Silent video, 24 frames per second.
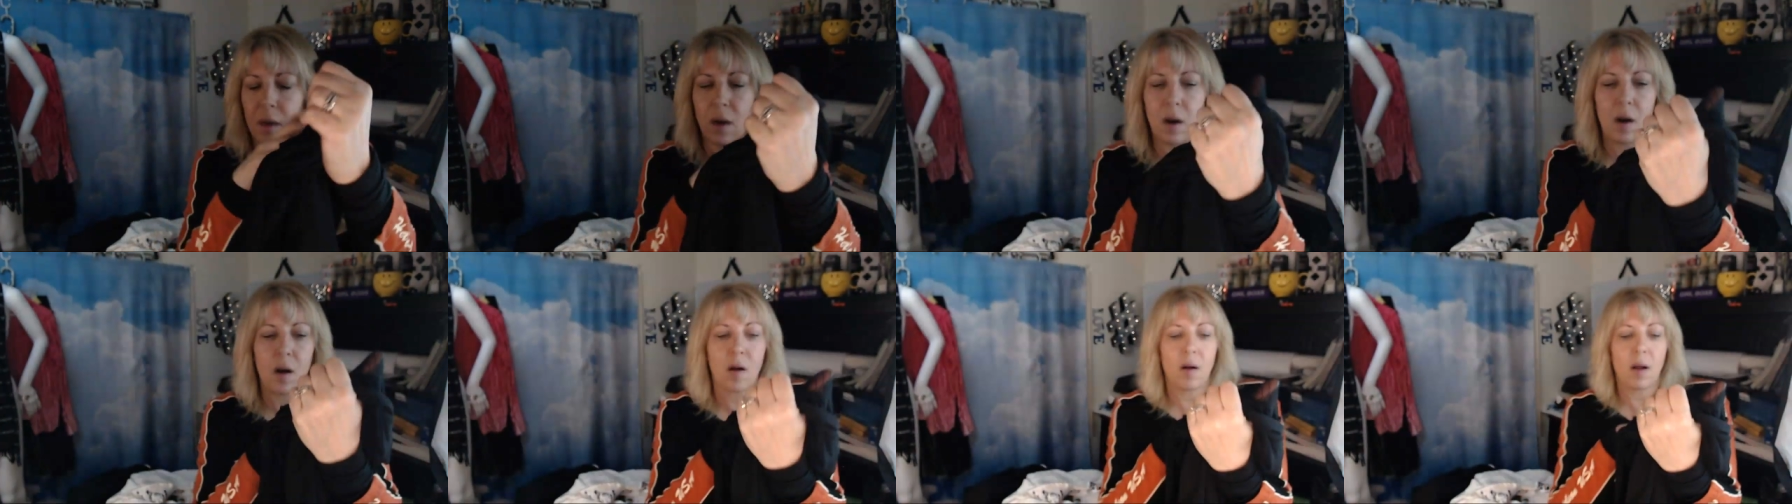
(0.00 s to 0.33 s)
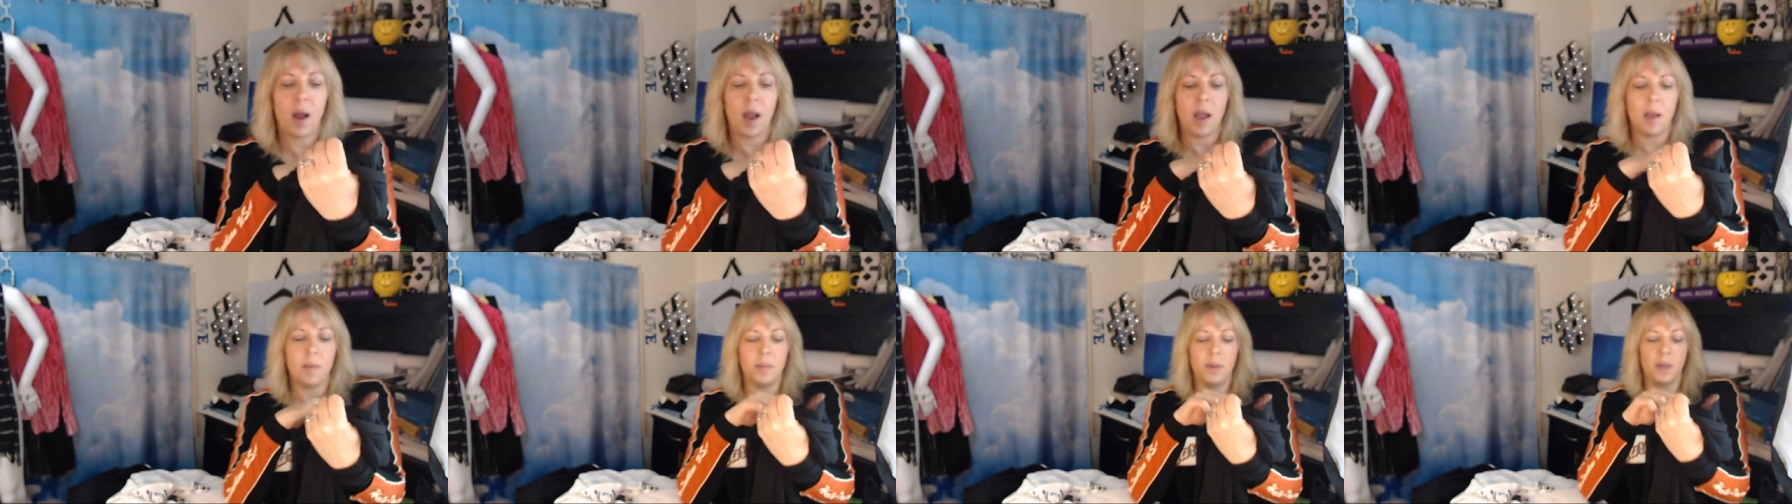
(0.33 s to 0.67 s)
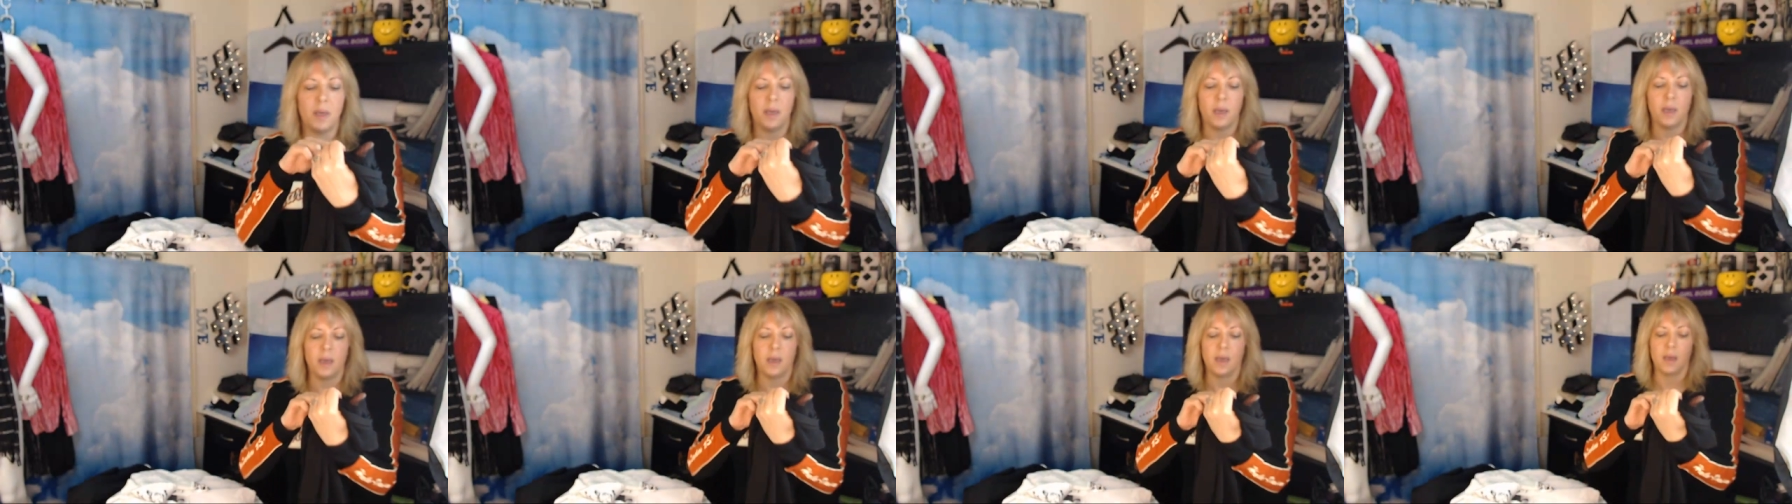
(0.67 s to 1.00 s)
R I
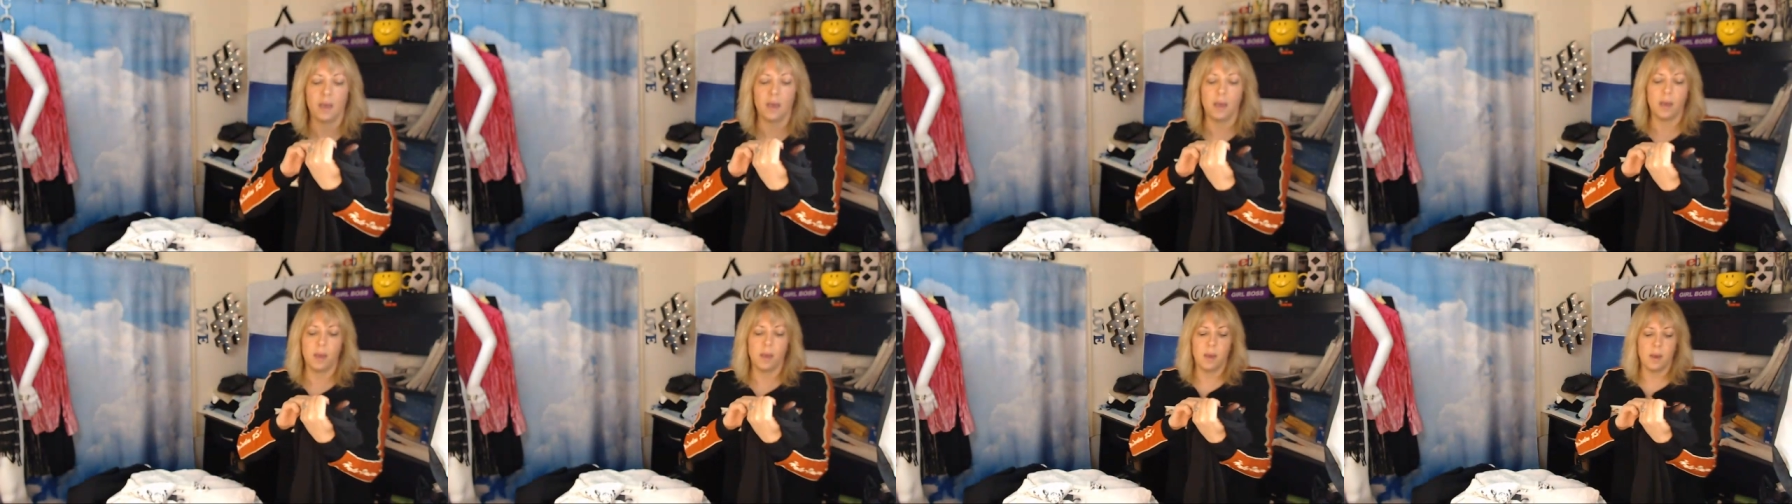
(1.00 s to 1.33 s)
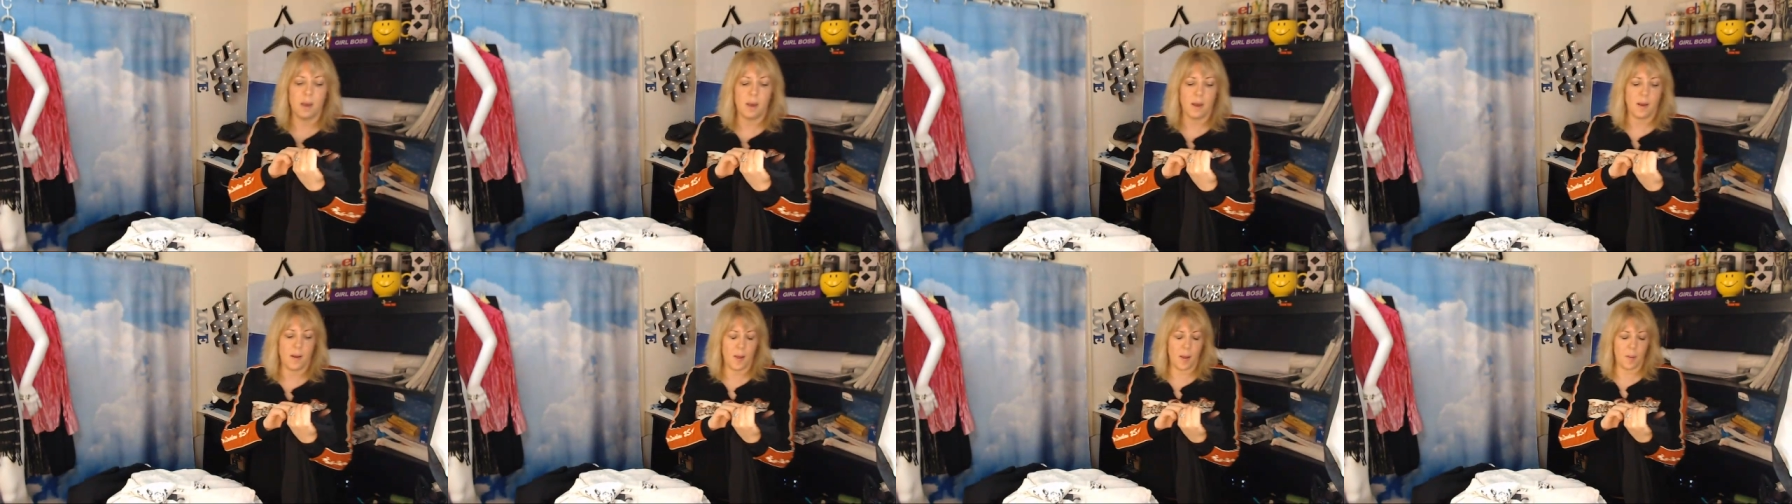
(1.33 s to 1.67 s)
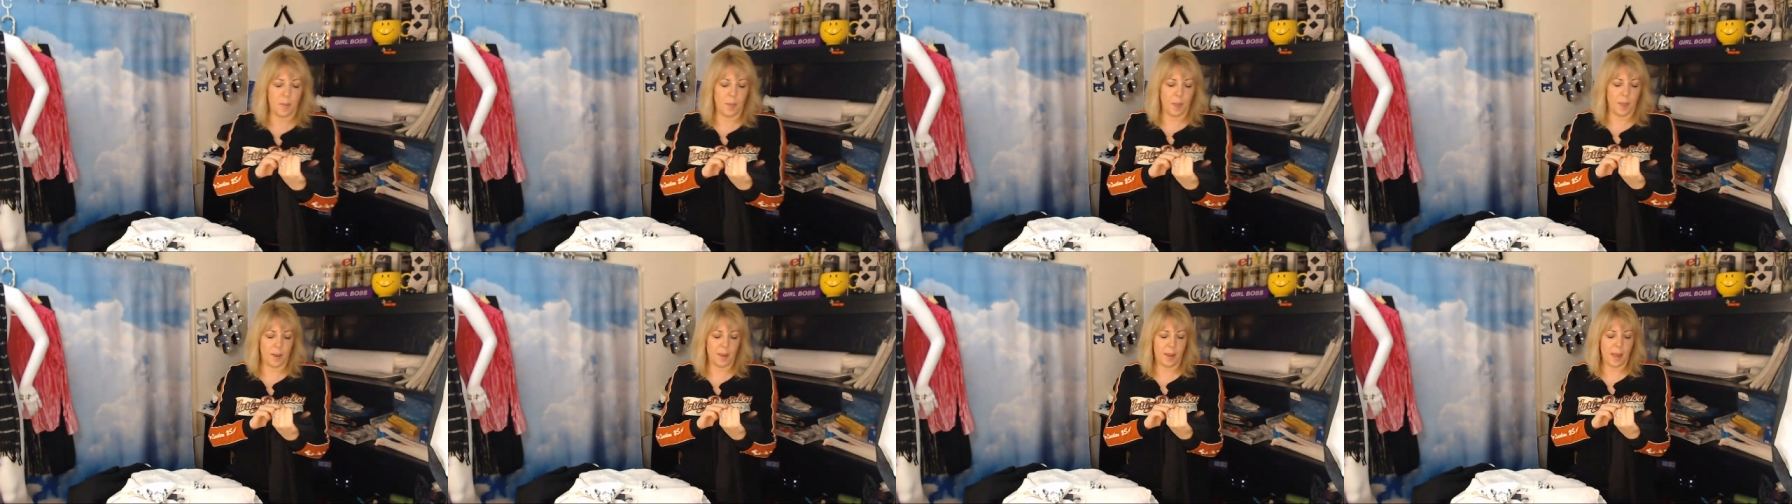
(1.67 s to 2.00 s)
B
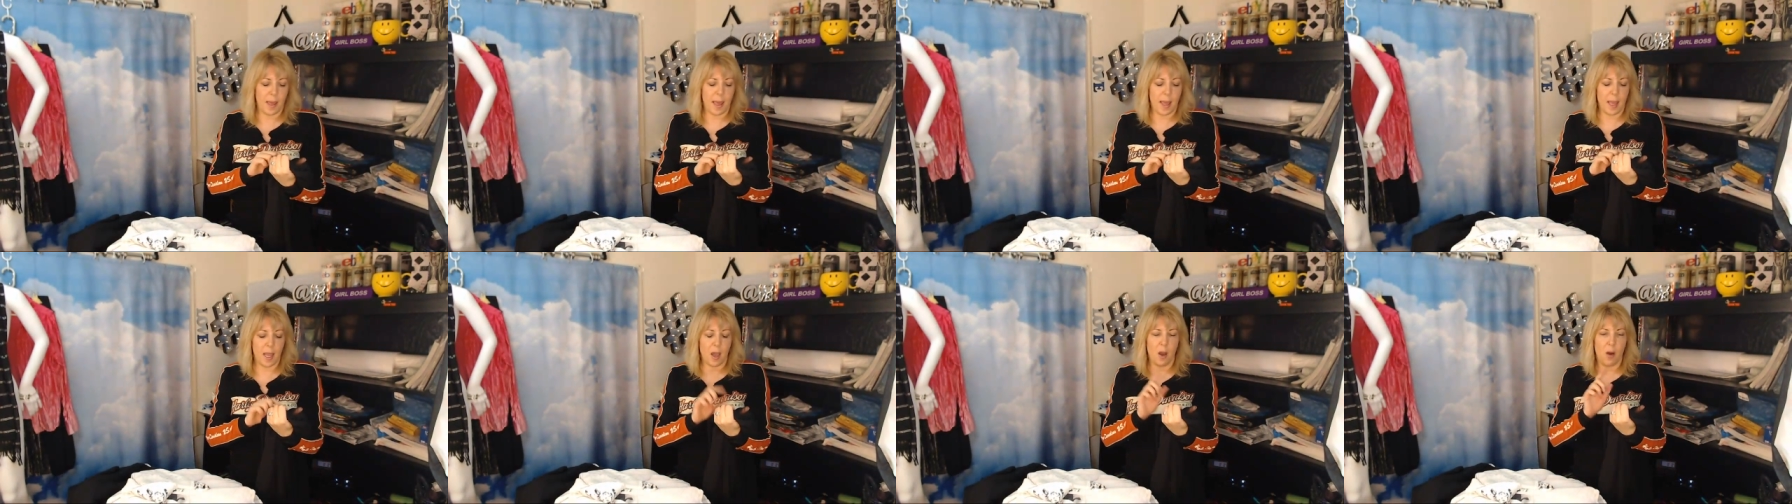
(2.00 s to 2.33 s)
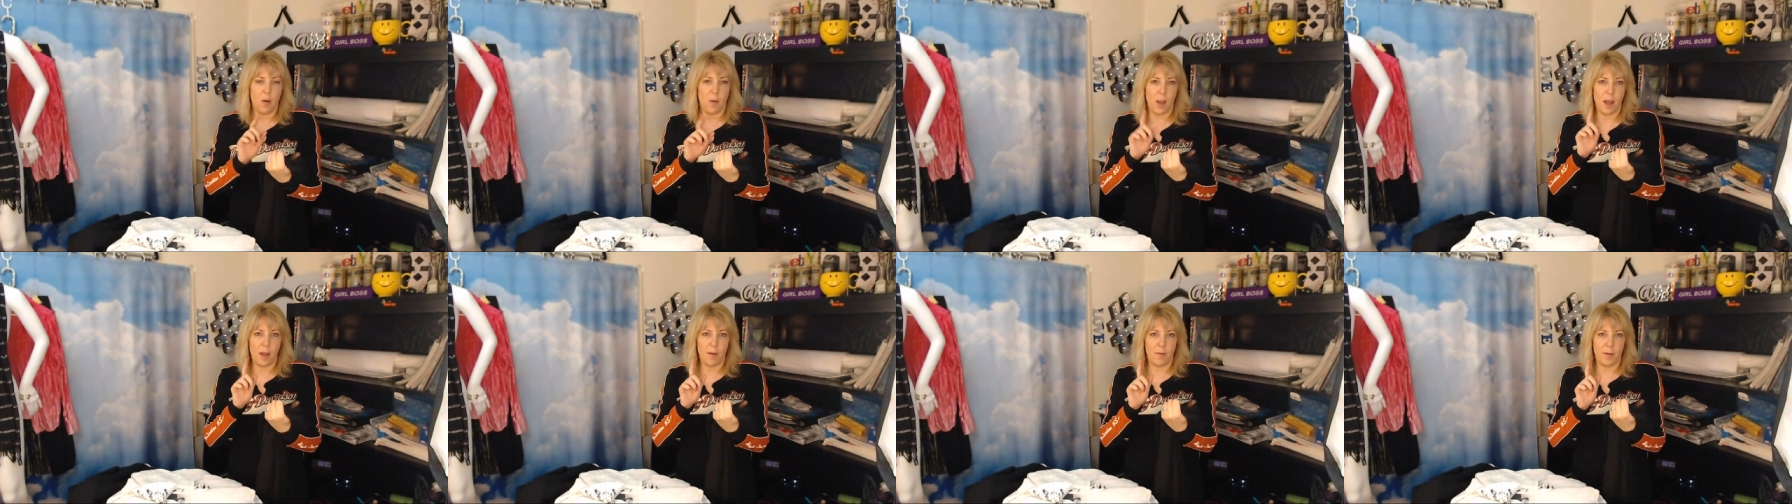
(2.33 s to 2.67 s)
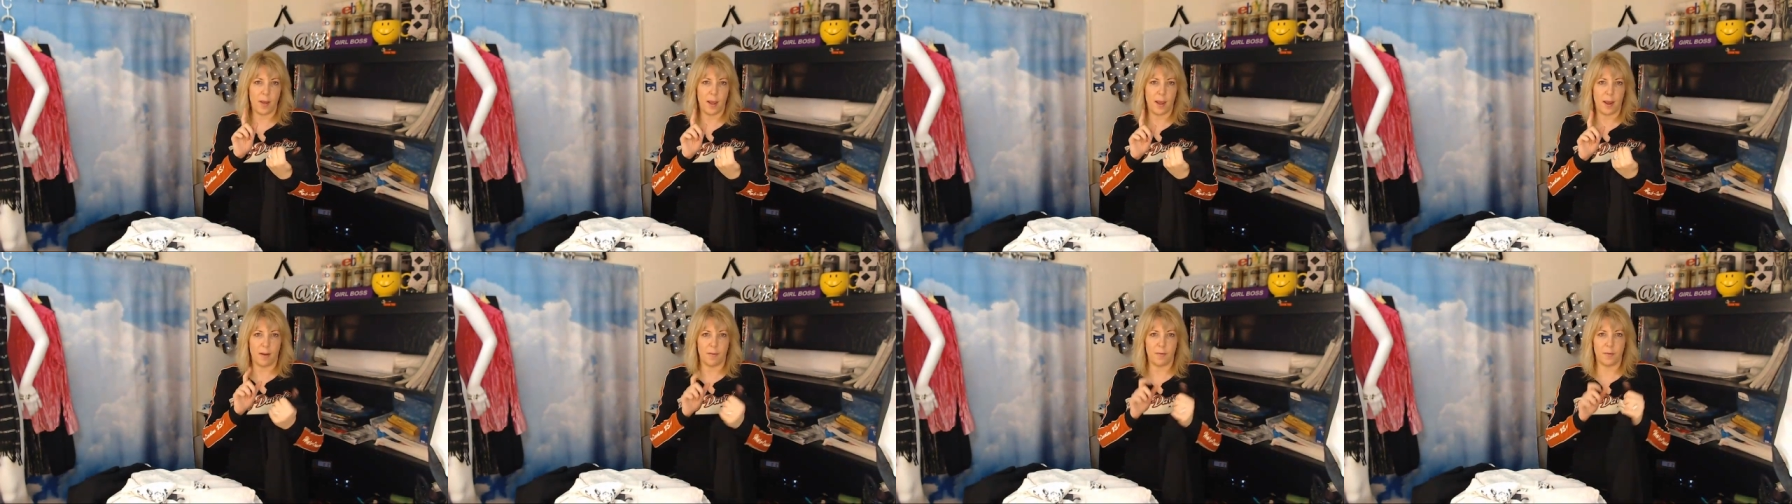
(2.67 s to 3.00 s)
um, K O F
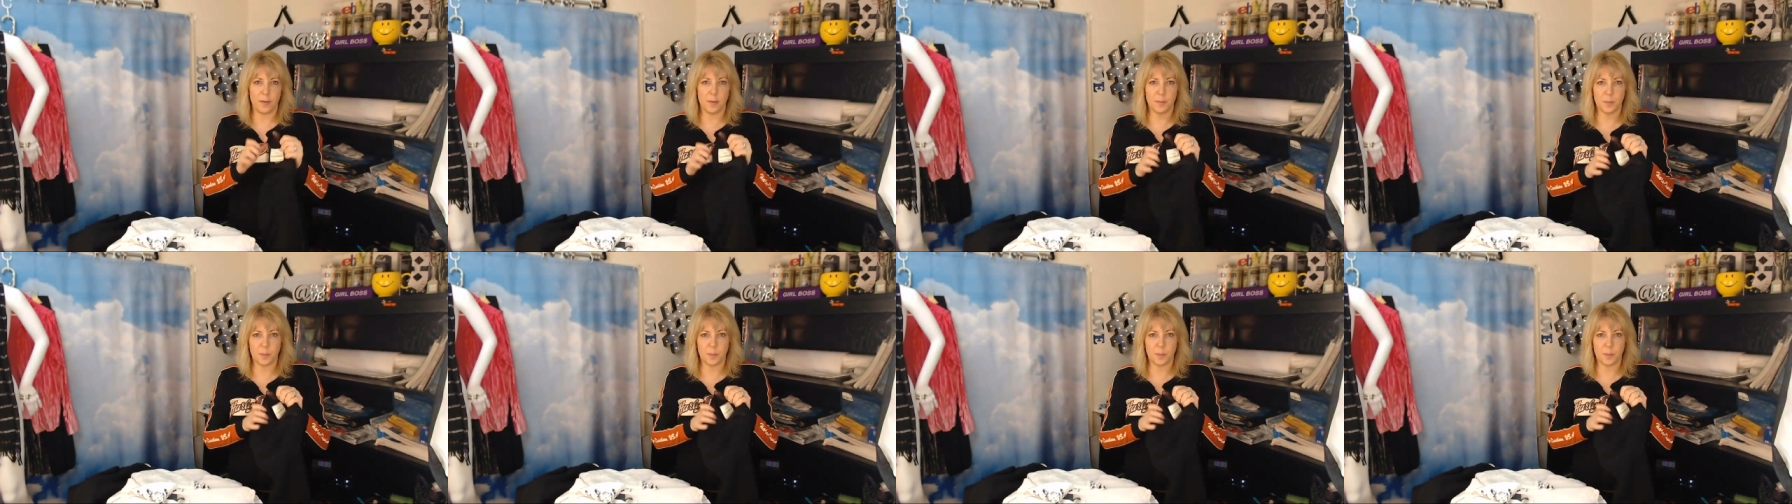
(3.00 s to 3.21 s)
F.